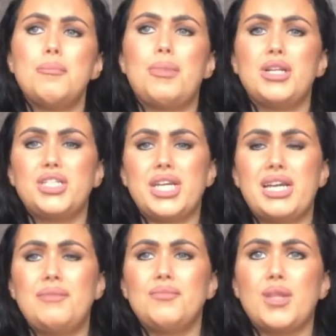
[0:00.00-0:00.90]
But
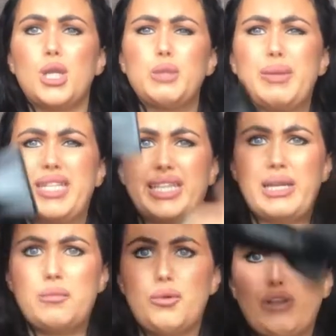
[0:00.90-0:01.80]
yeah, I just basically
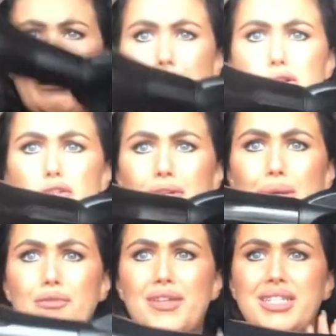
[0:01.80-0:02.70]
blow down my hair straight
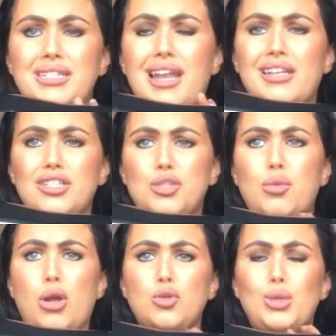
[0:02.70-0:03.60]
with this and it just
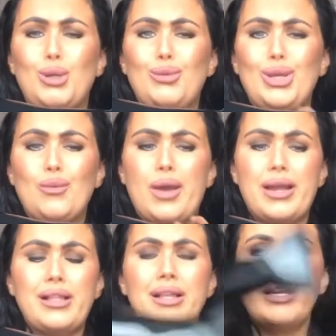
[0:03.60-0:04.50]
works really really well.